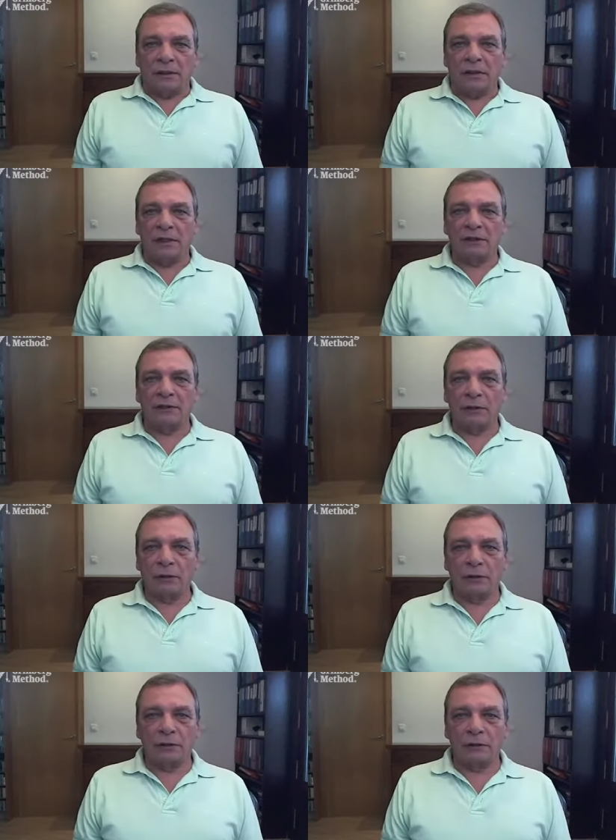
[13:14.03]
And let
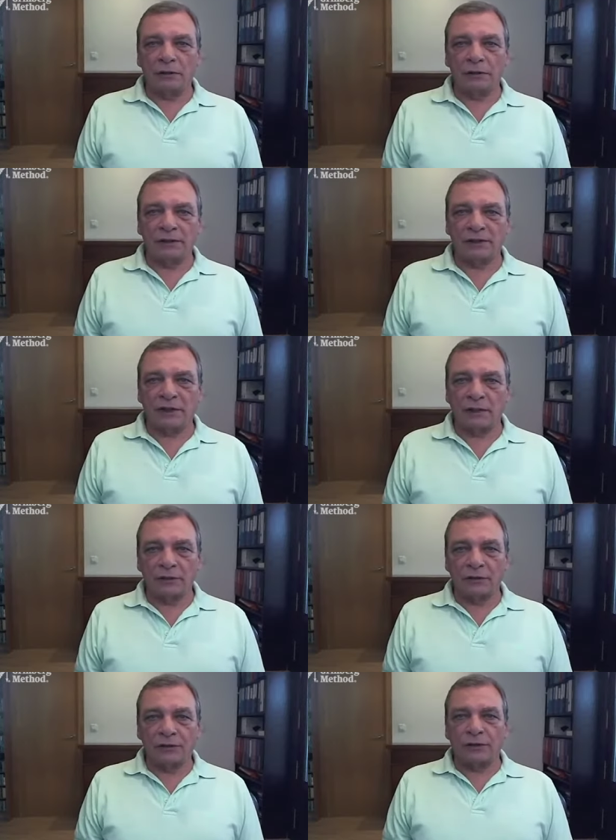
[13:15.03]
all this
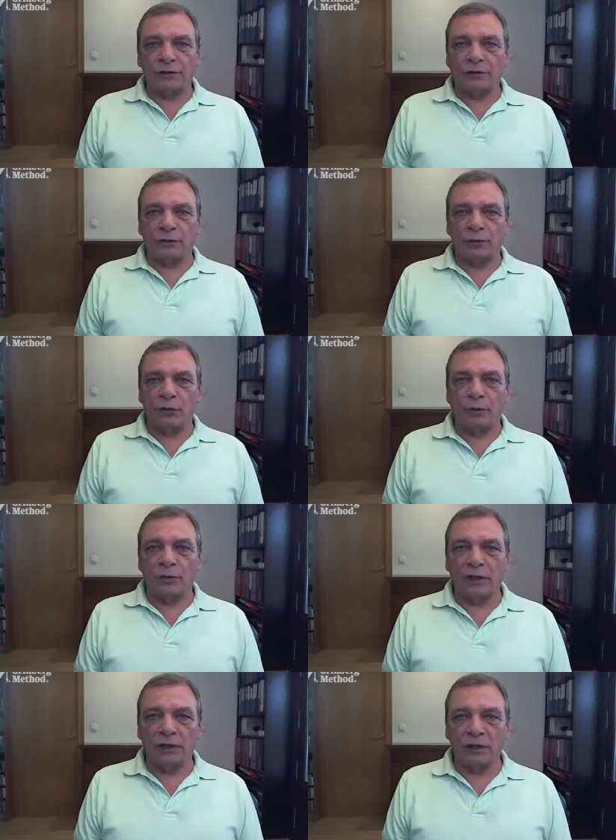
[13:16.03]
energy that you are
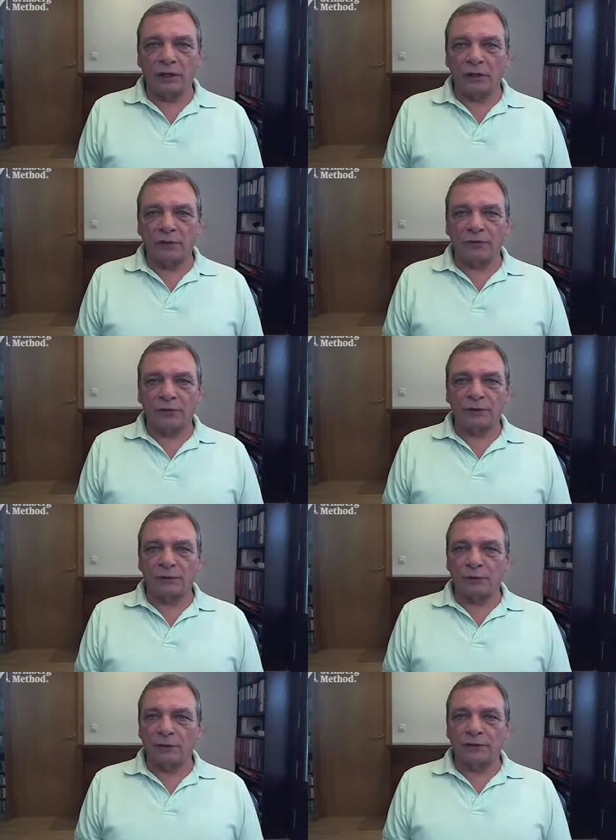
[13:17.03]
making
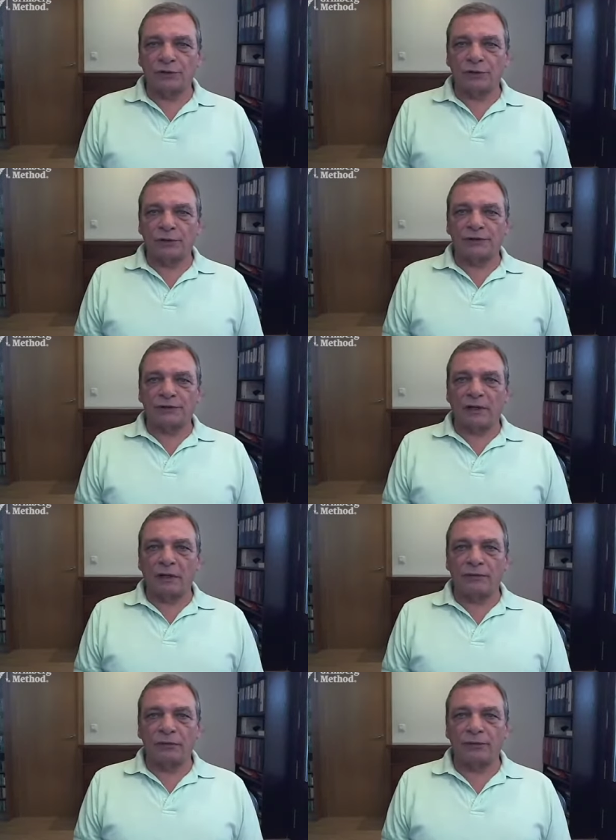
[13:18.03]
efforts with just
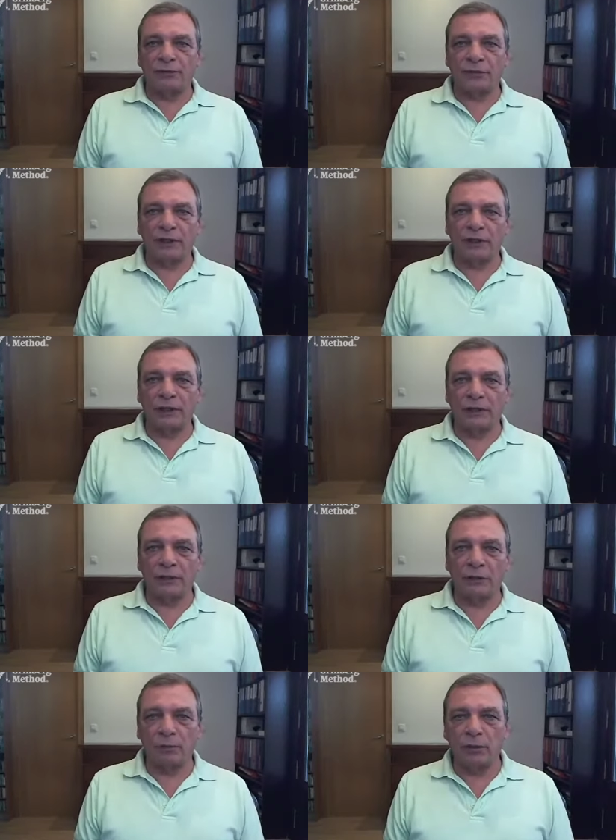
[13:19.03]
travel
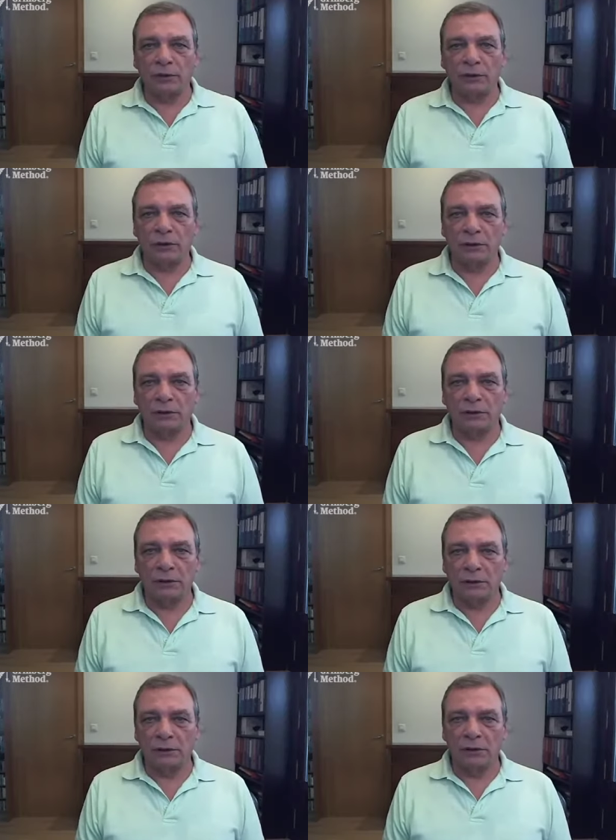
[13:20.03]
freely in your body.
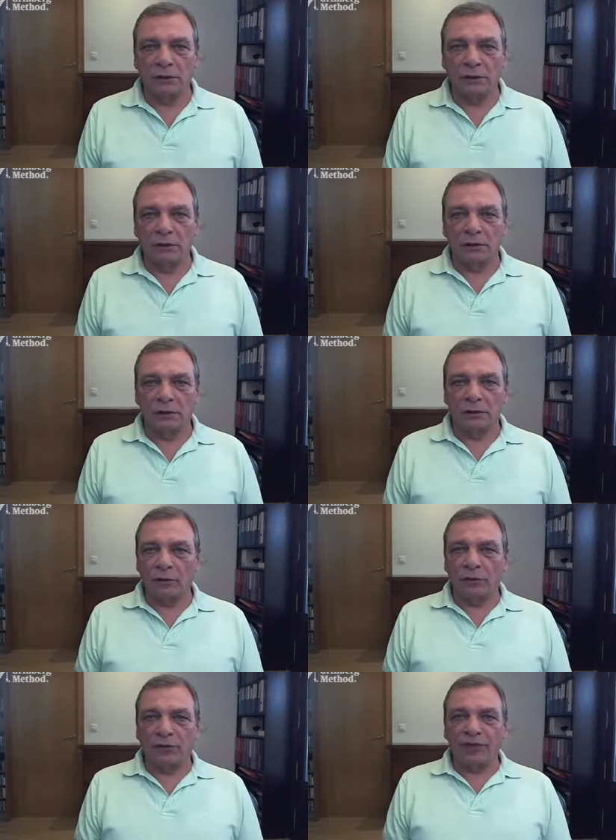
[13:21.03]

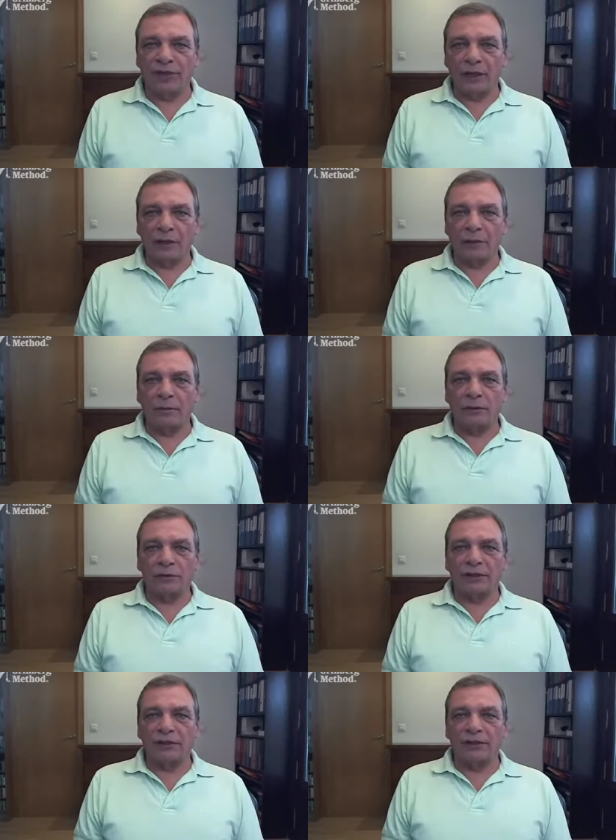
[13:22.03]
And don't think
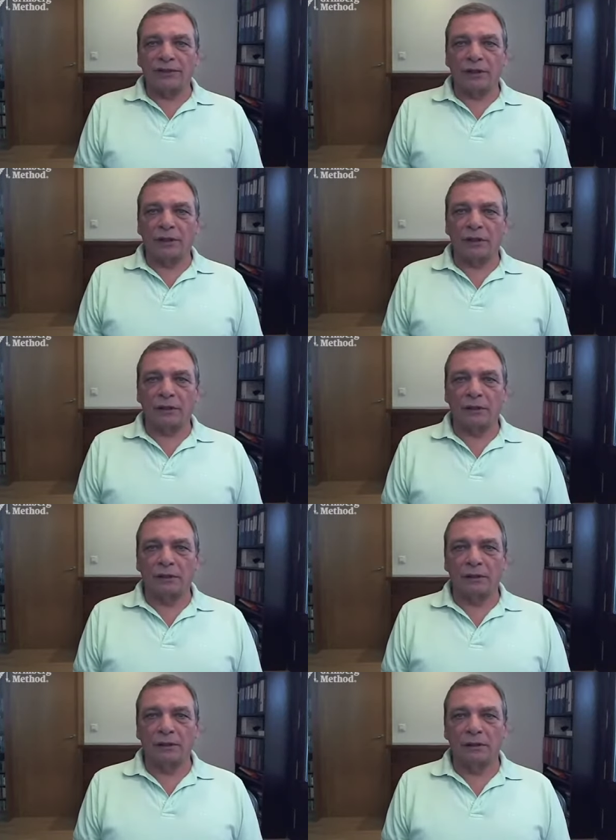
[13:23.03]
about anything.
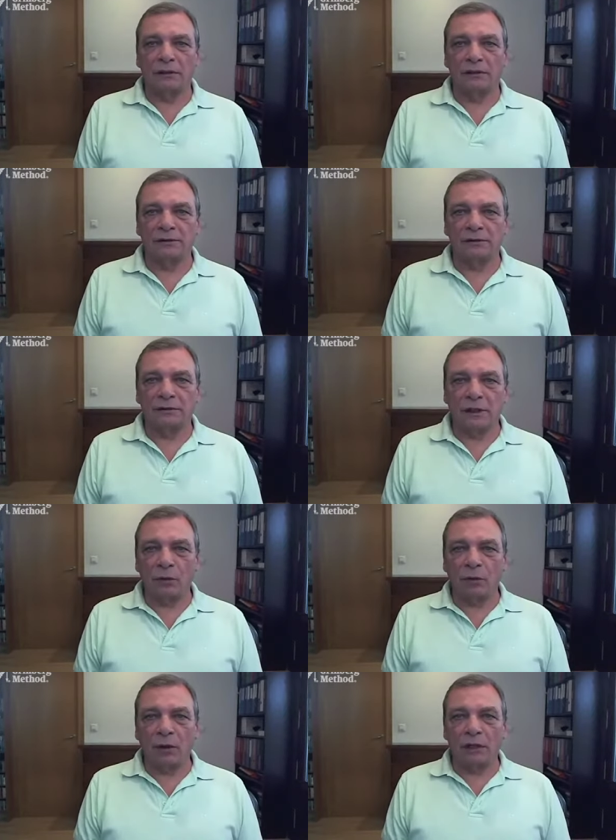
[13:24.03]

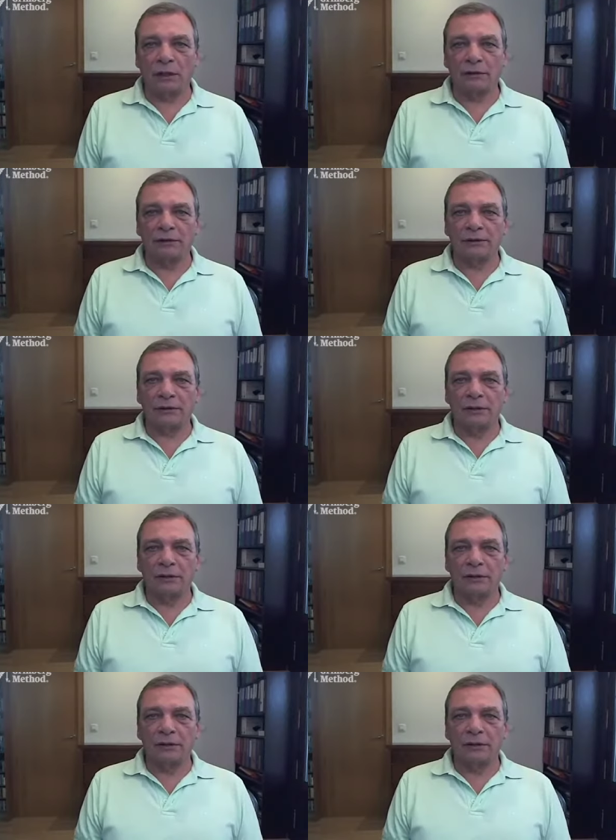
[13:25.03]
Stay quiet.